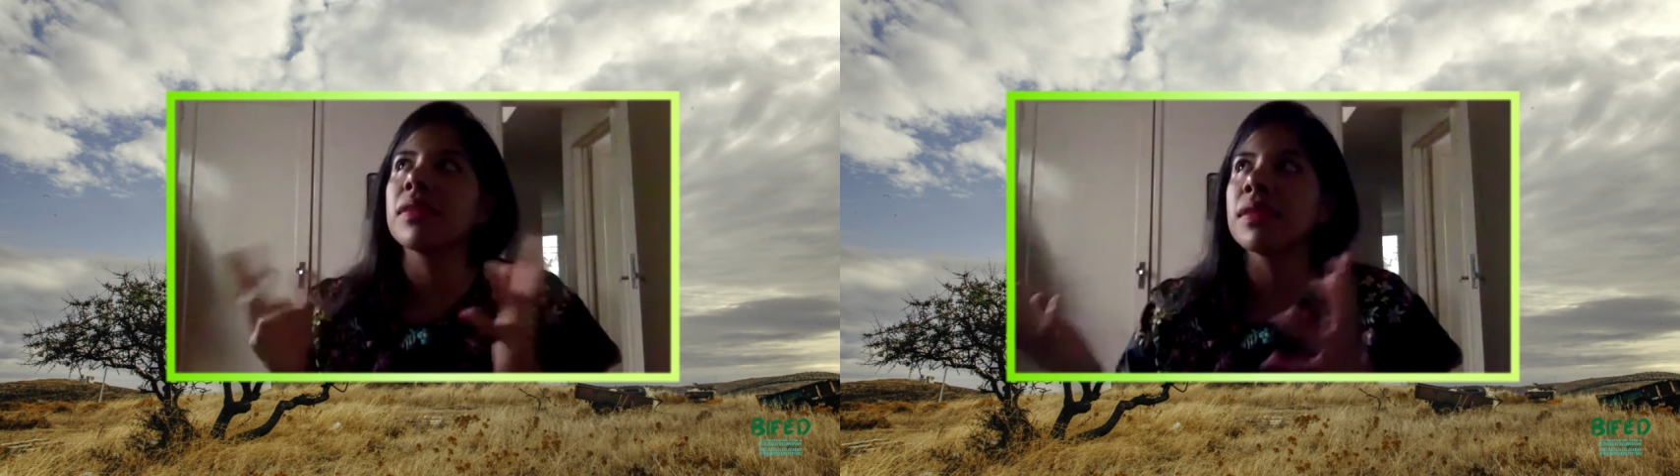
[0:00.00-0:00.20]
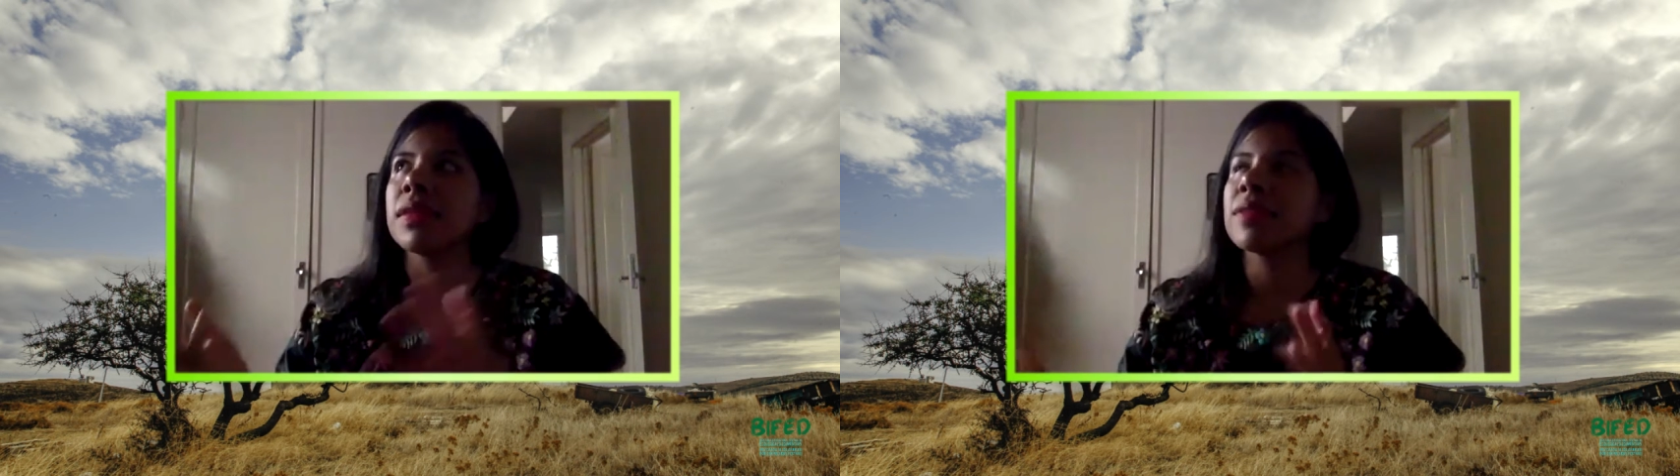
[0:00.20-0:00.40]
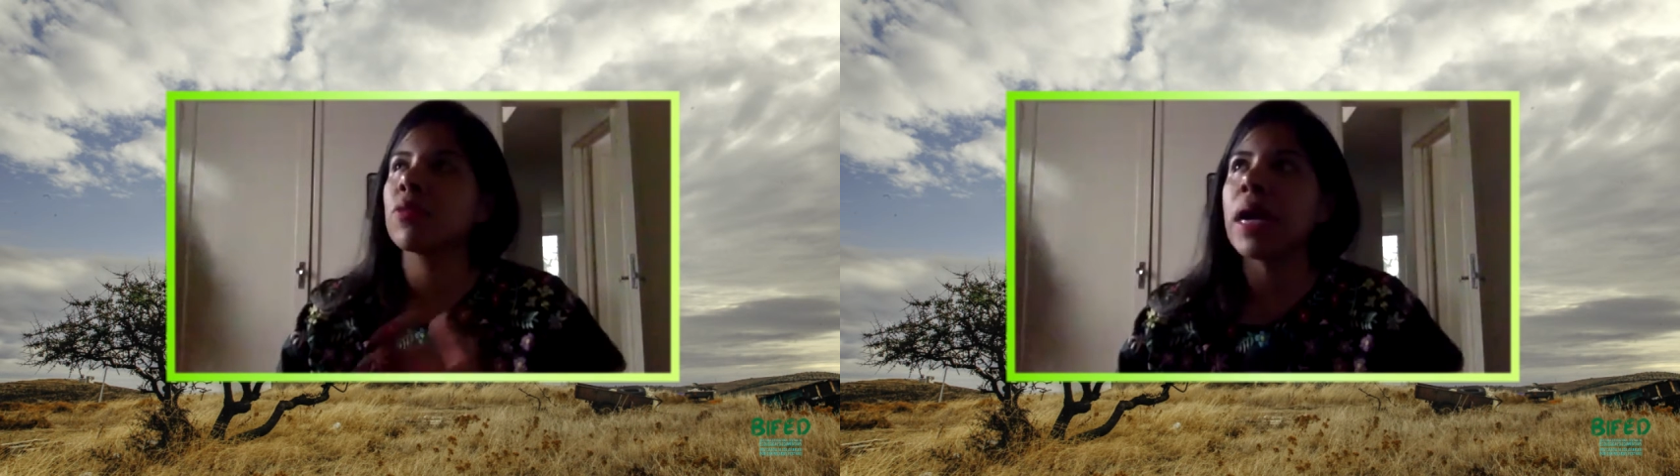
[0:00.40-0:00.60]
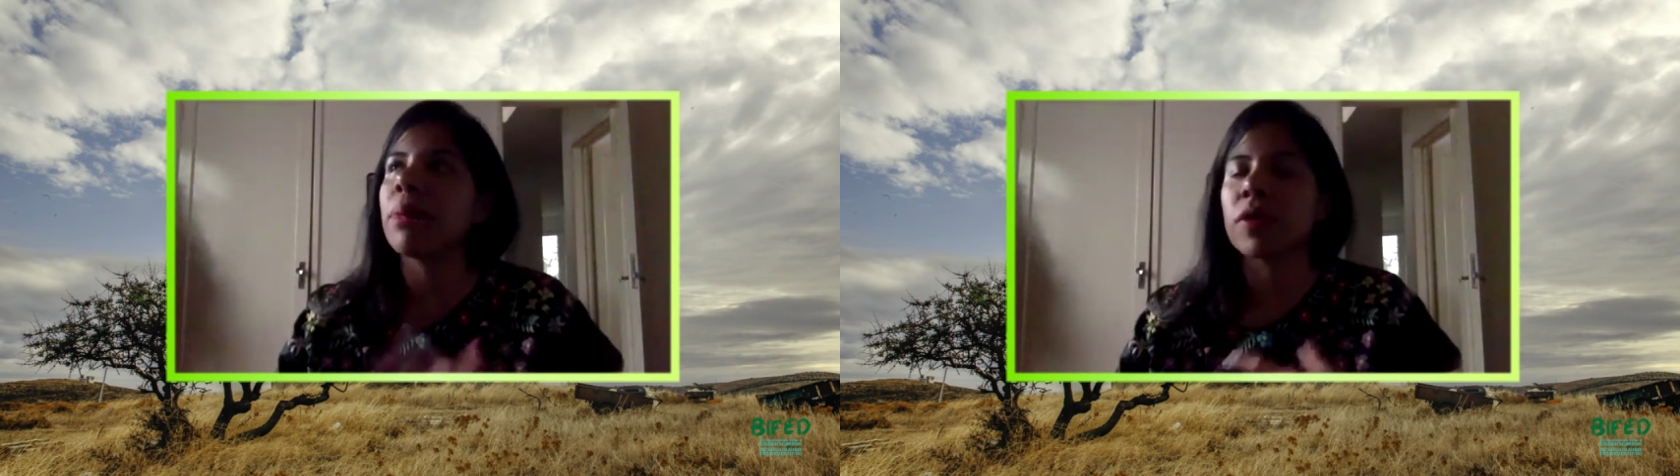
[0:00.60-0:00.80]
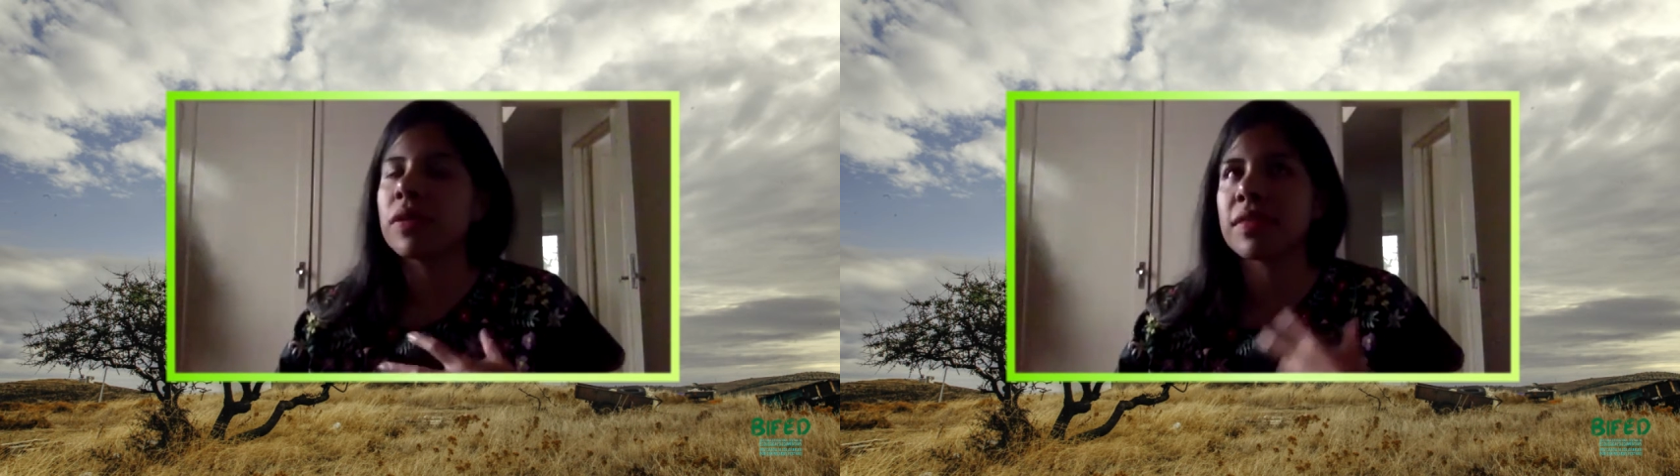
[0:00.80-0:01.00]
this way,
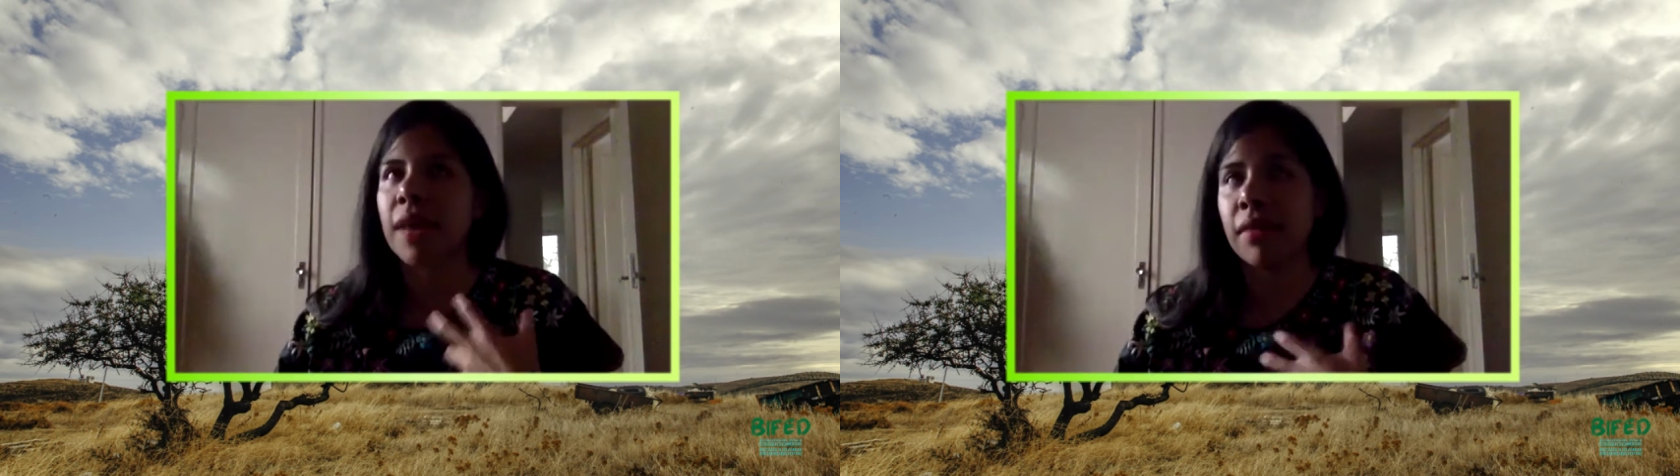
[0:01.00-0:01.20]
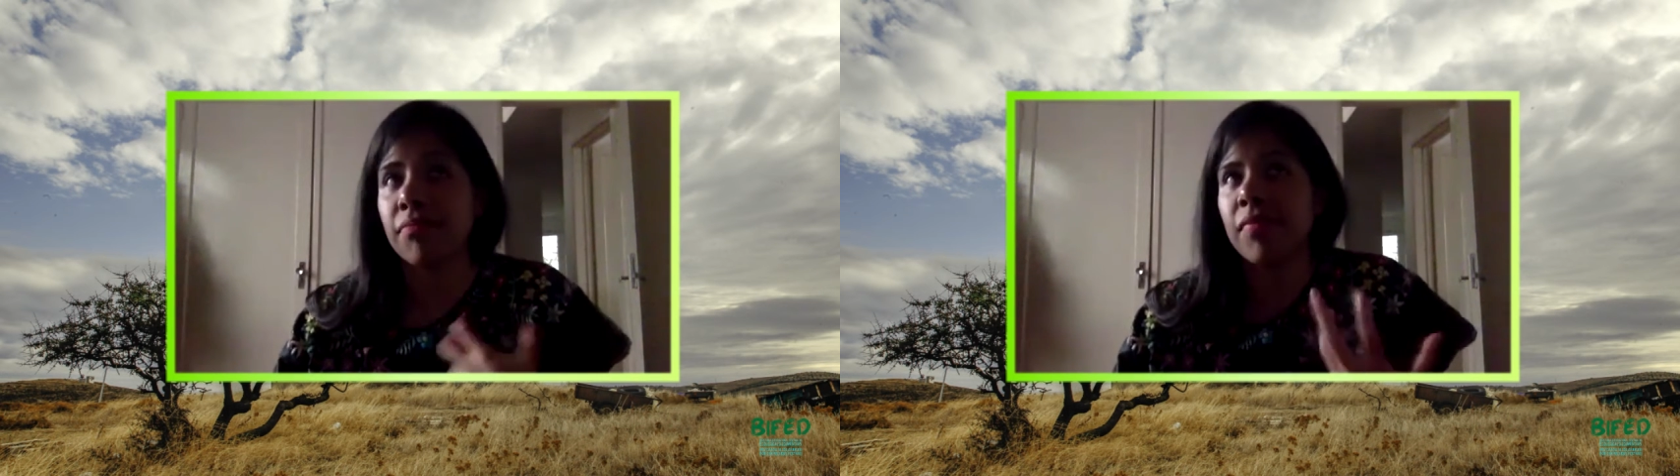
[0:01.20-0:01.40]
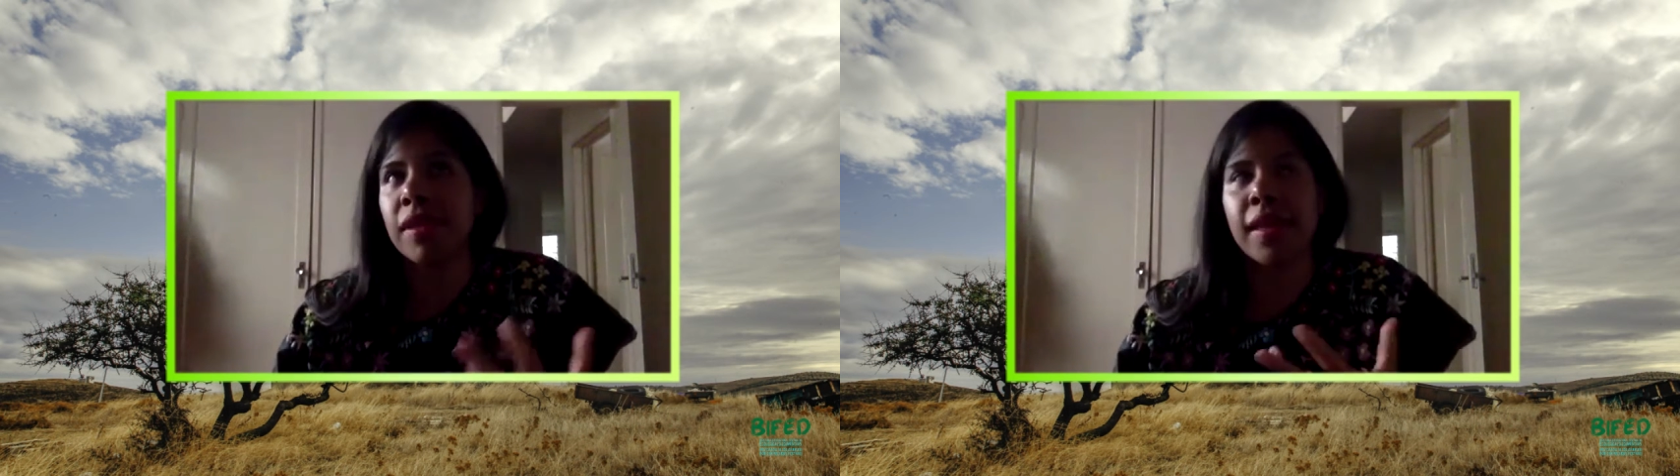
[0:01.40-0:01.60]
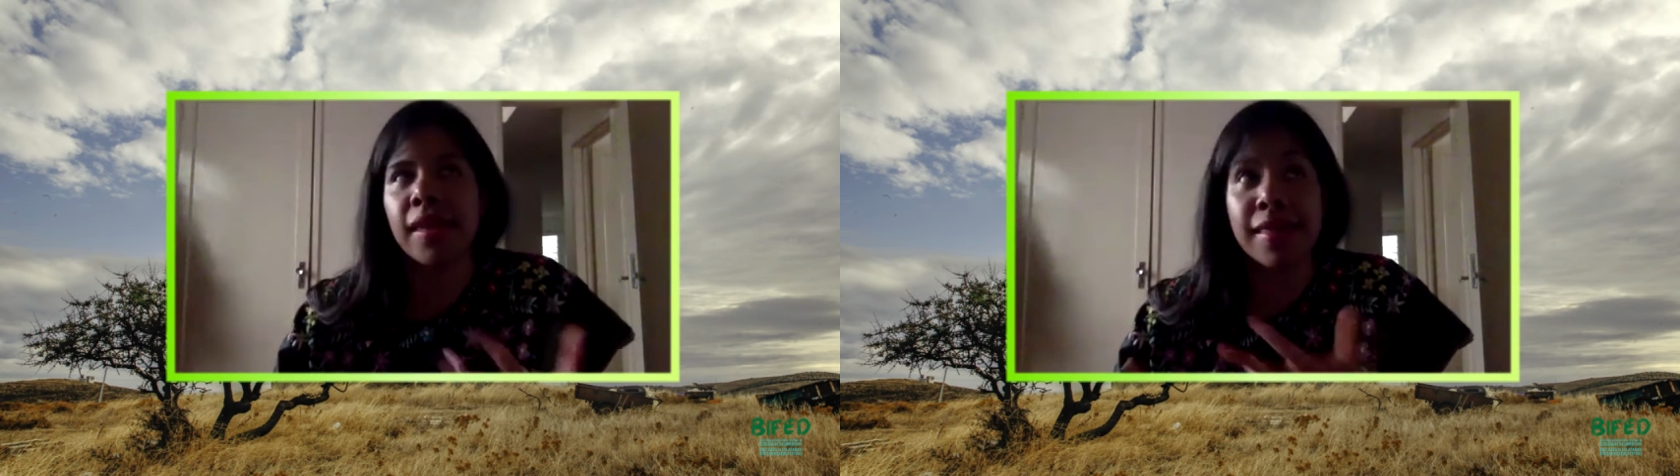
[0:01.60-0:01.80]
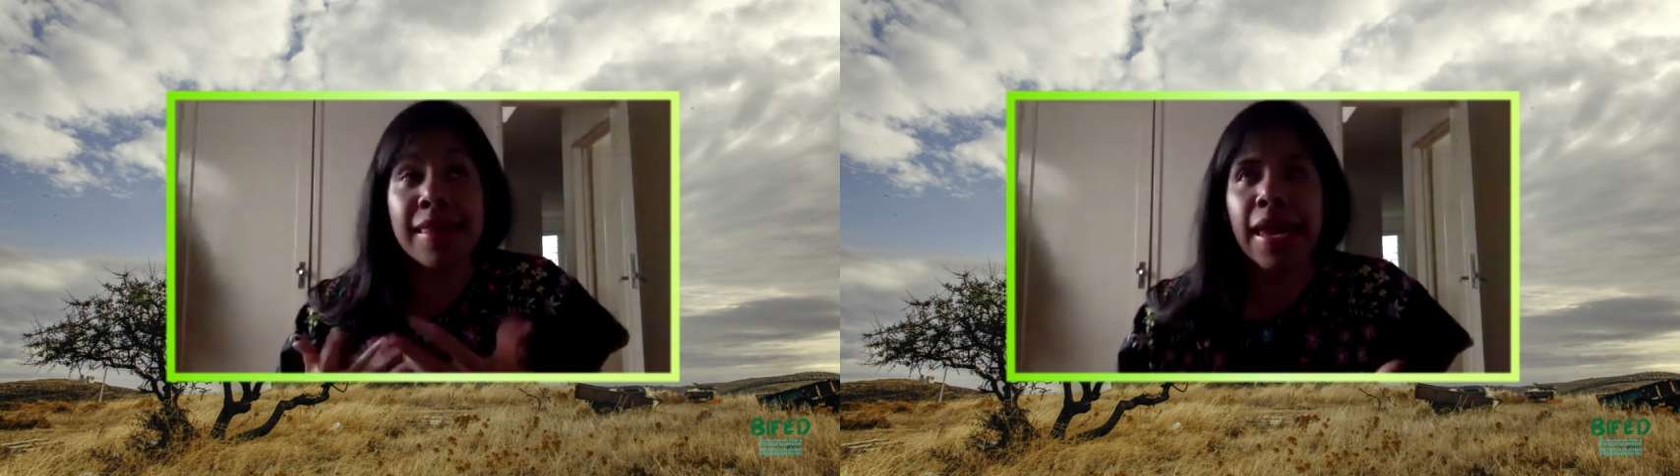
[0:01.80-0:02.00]
but it's that
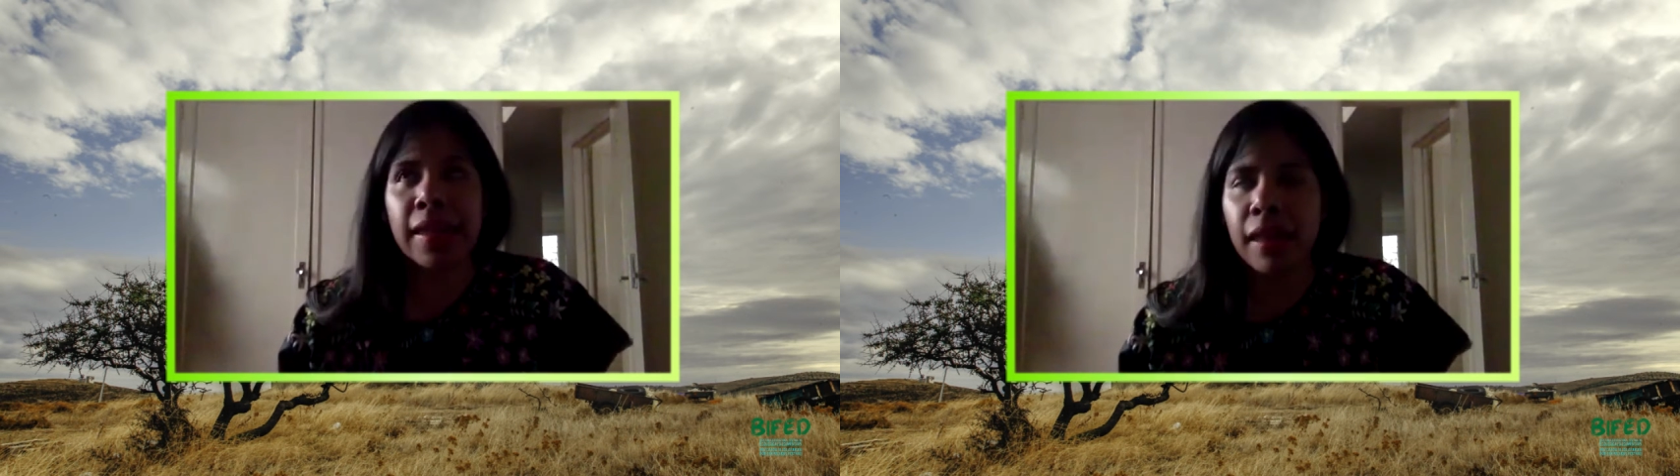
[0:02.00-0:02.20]
in the end,